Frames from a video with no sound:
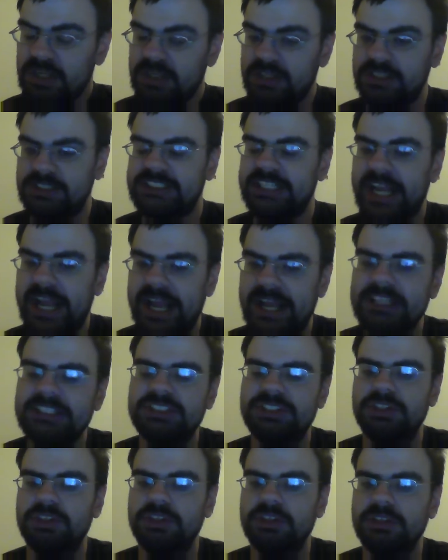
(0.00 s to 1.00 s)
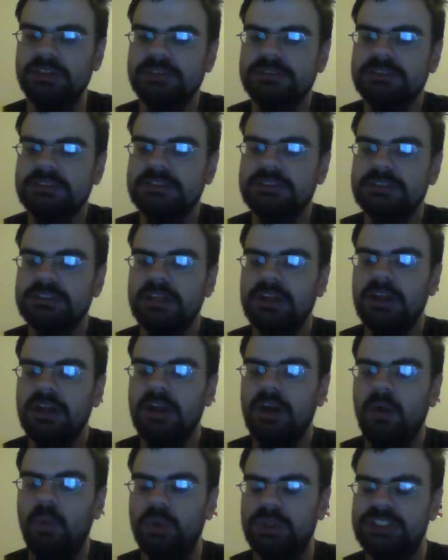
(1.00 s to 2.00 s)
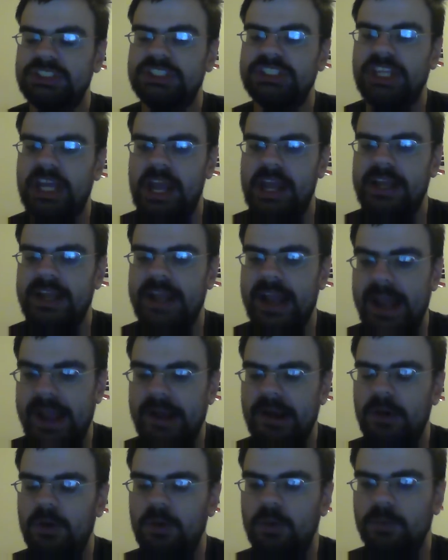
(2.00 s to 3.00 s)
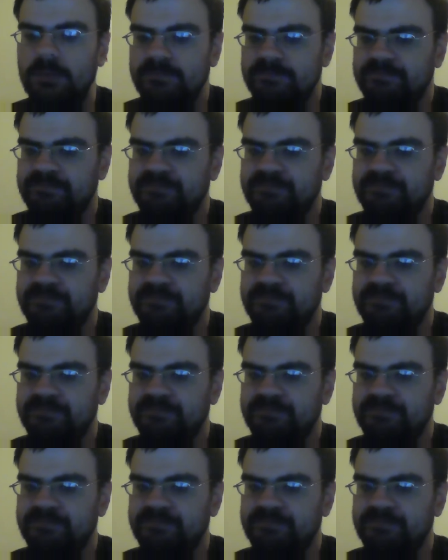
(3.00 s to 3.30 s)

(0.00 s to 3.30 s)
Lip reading: Because Caster was saying how